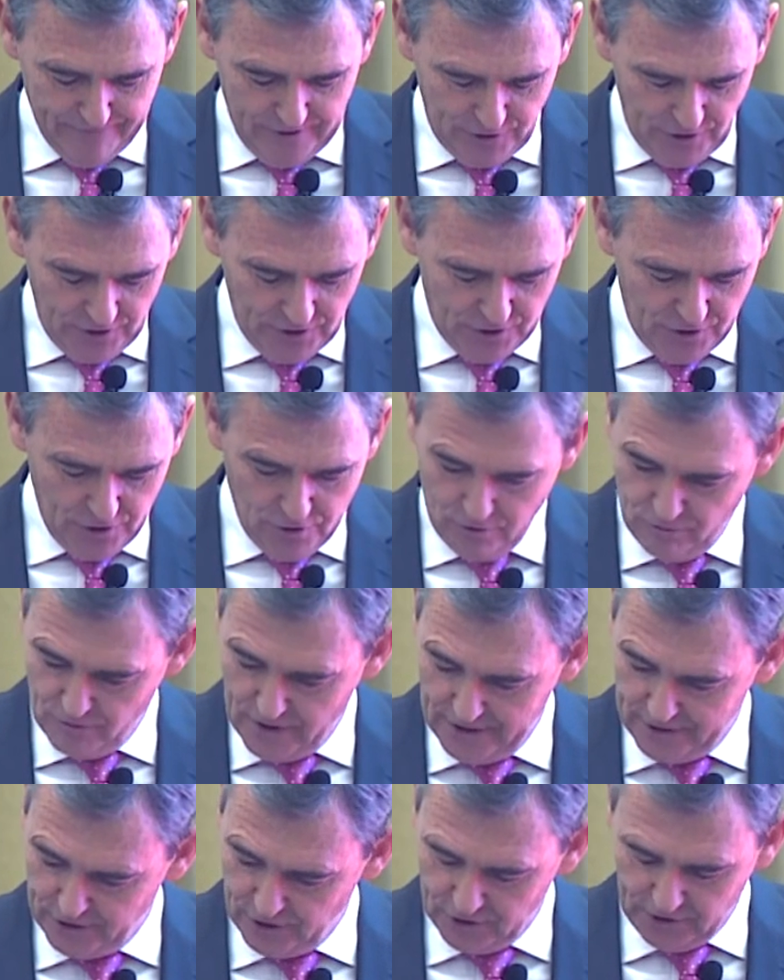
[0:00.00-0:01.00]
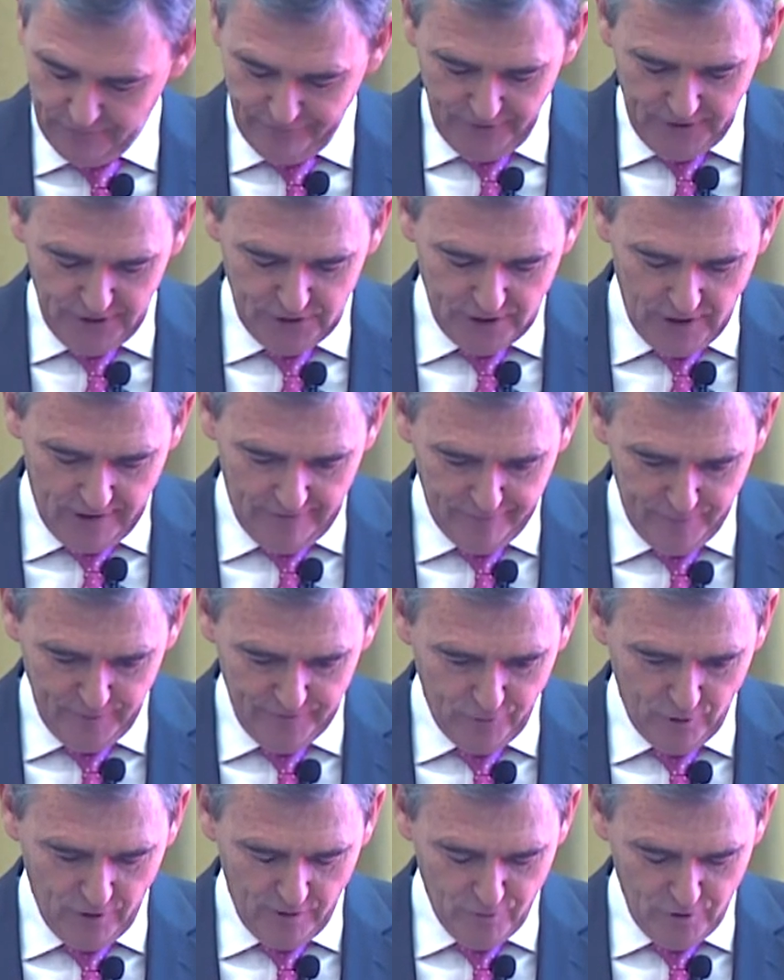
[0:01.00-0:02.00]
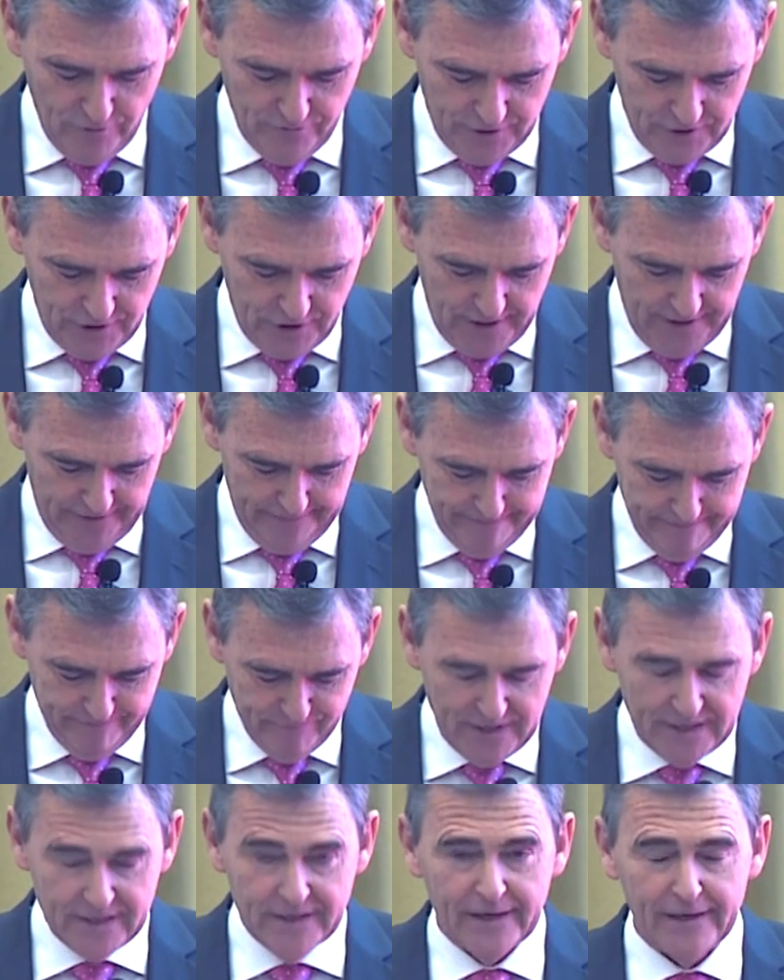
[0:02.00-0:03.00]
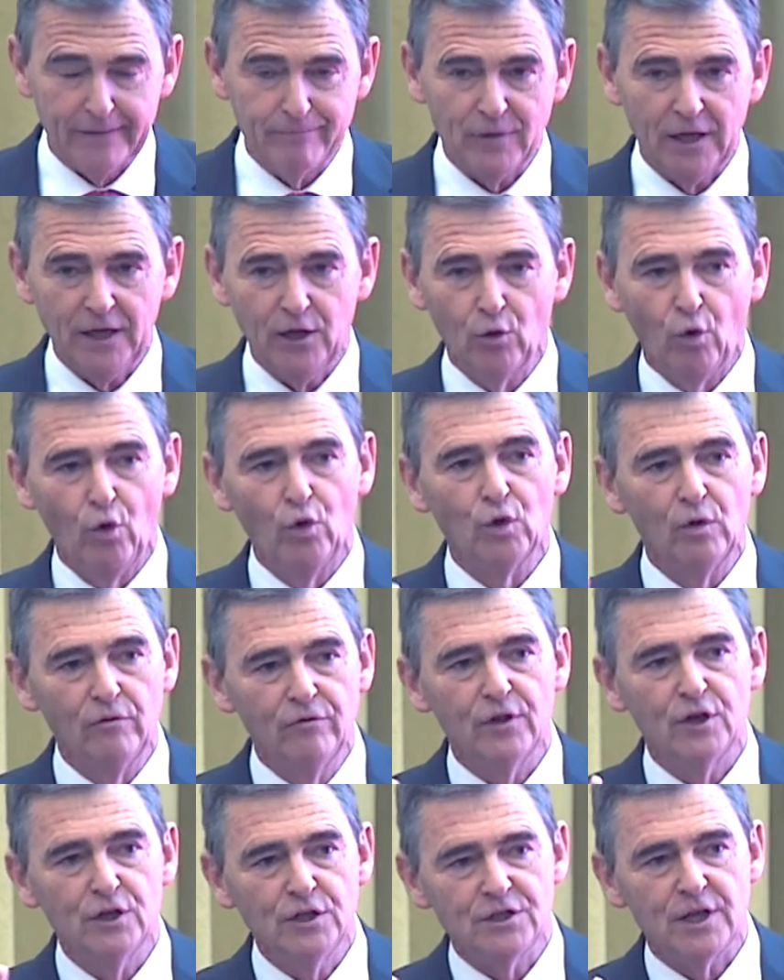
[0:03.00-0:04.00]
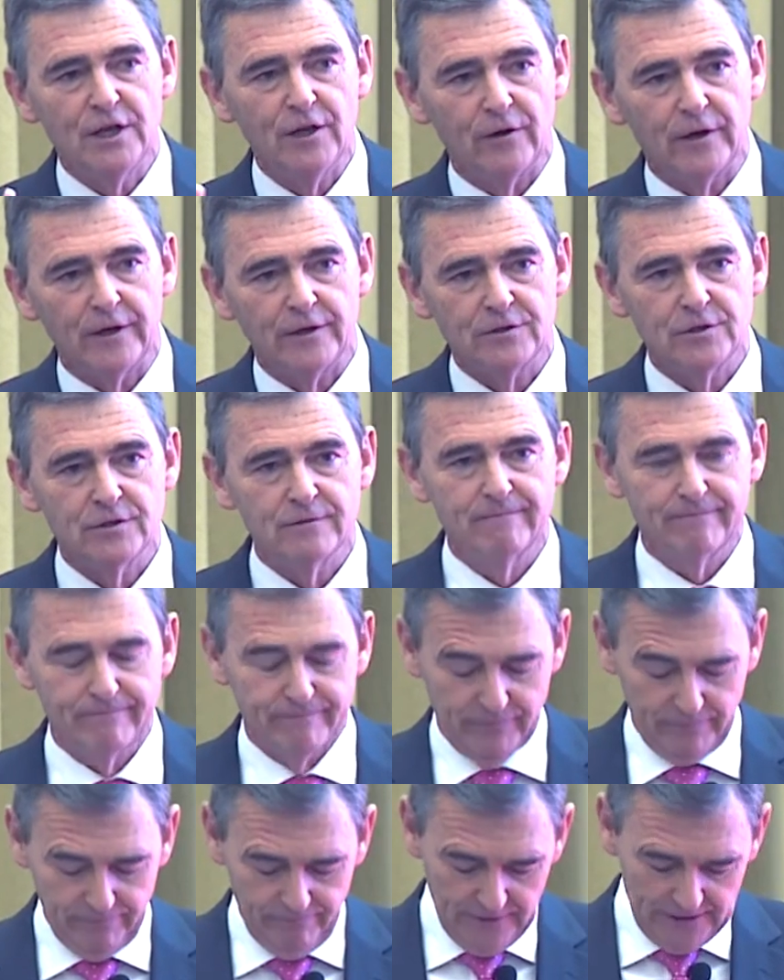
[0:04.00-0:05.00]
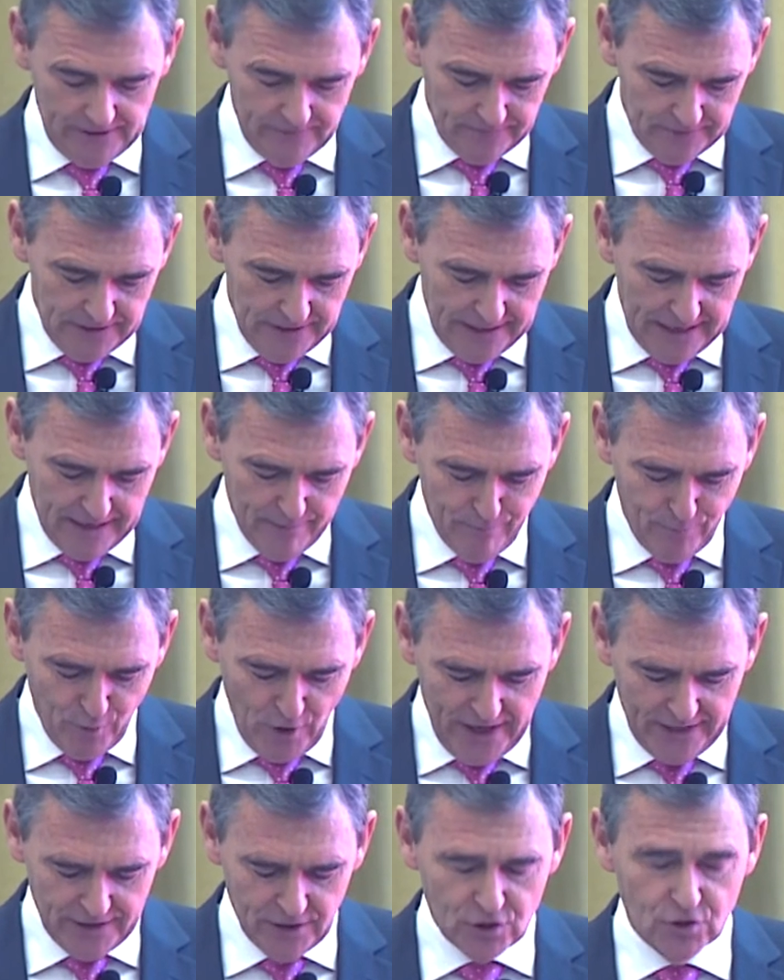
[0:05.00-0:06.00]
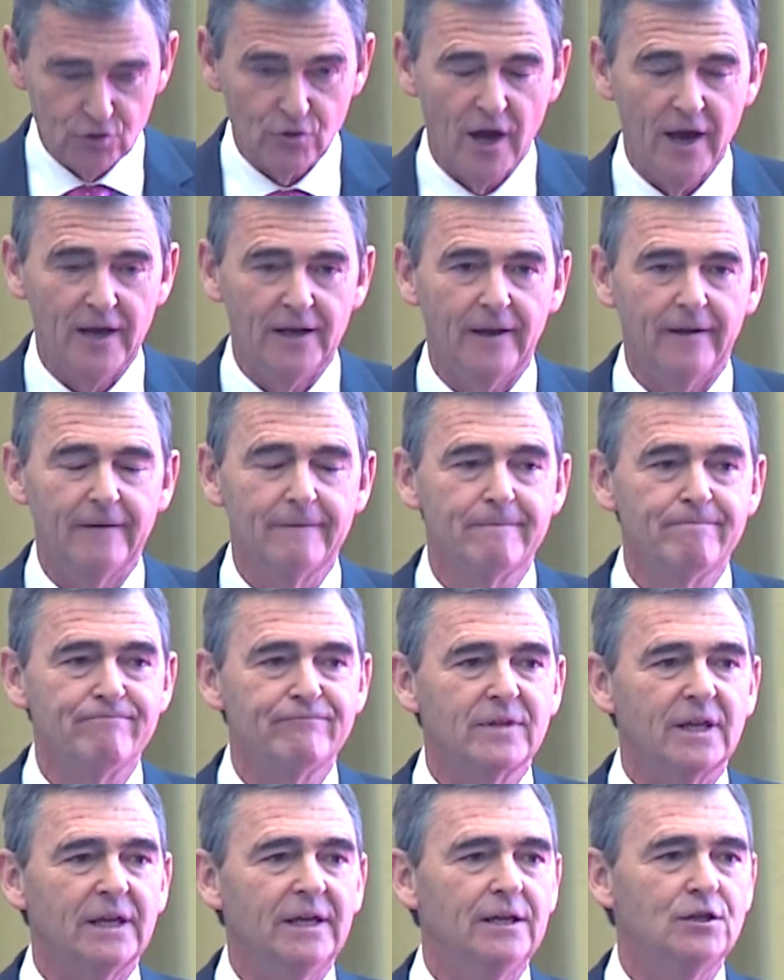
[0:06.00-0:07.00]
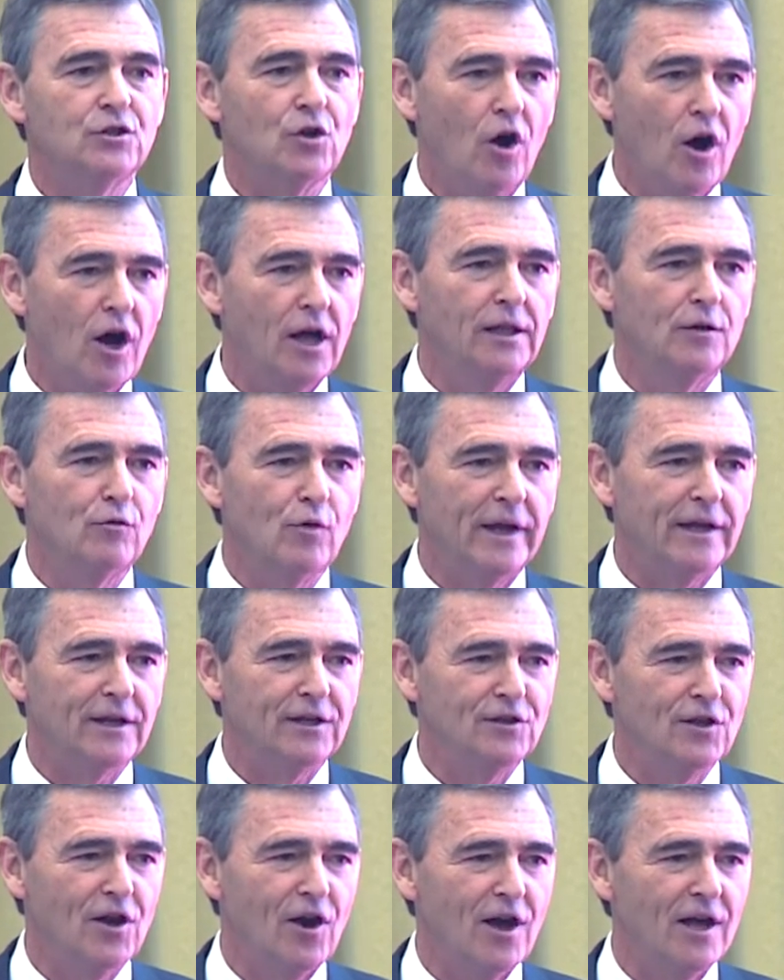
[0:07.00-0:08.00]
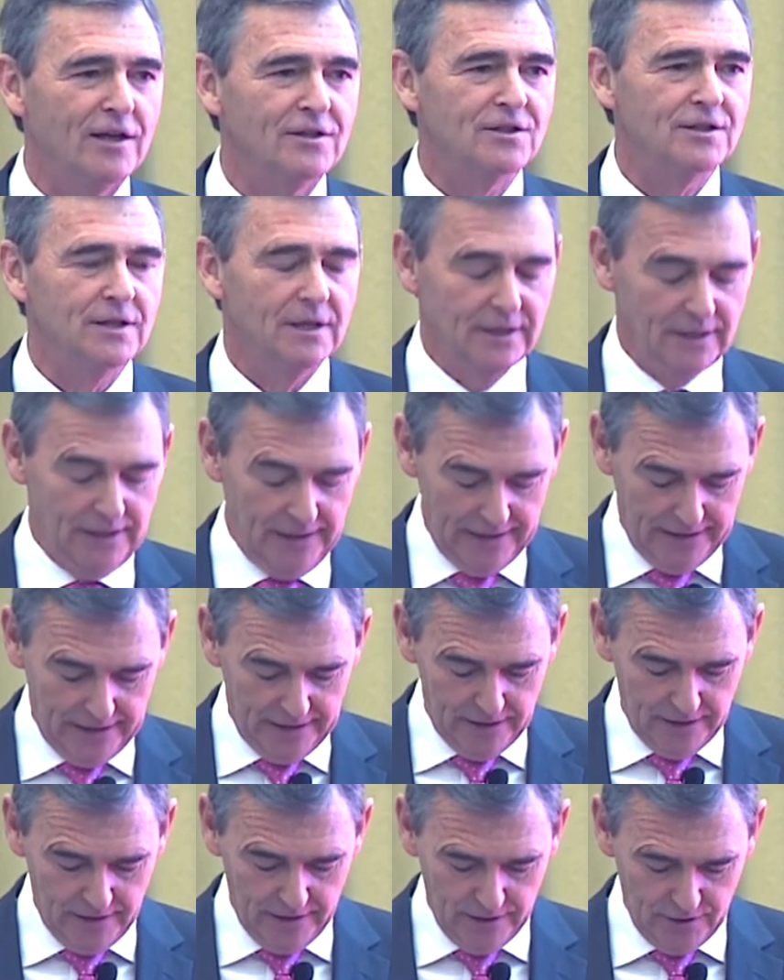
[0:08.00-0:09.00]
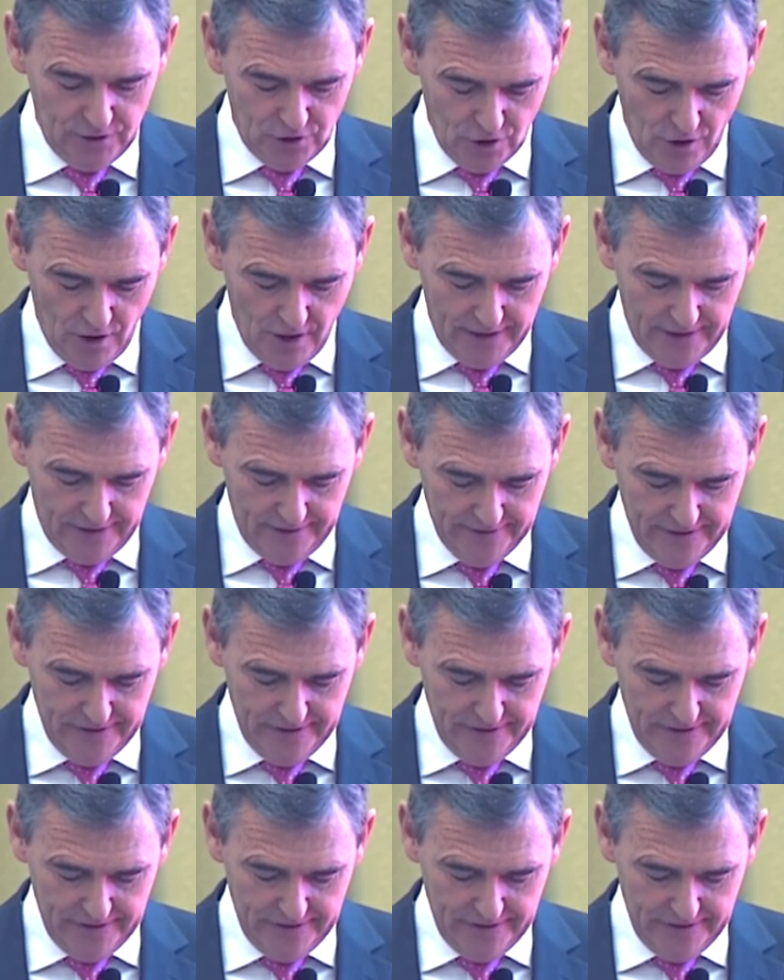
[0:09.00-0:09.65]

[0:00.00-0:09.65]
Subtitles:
Just to finish up before I move to Jing, in all of these areas, Brand Australia is highly recognised in China.